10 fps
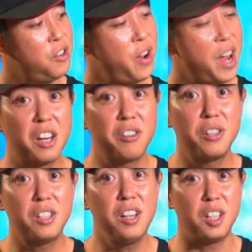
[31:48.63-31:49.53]
your
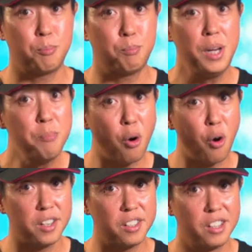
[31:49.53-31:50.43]
accuracy is
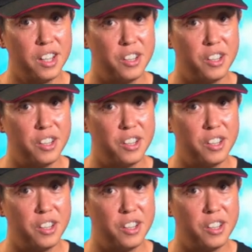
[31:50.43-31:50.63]
pinpoint.